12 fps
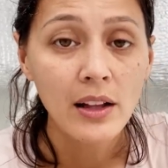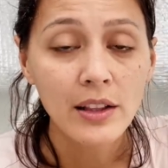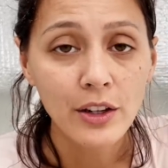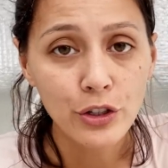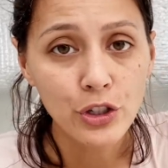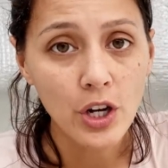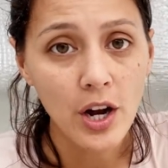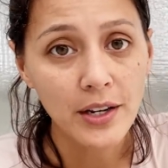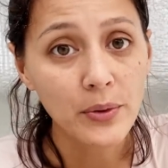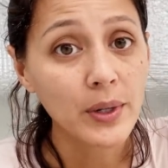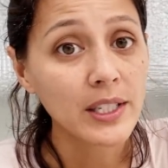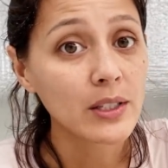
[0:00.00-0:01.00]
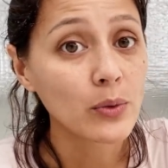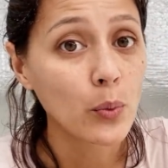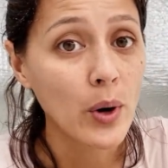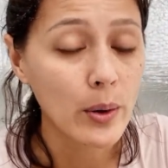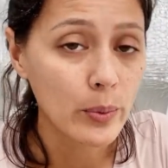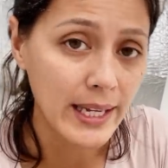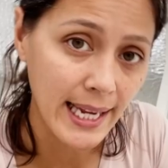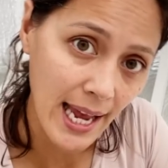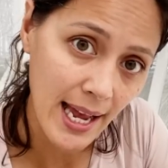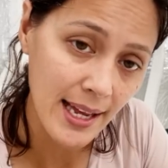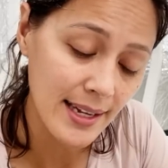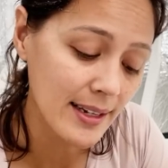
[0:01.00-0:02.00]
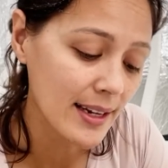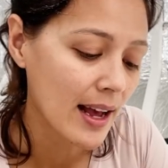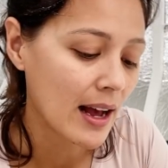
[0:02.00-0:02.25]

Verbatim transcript: larger conduits where we can,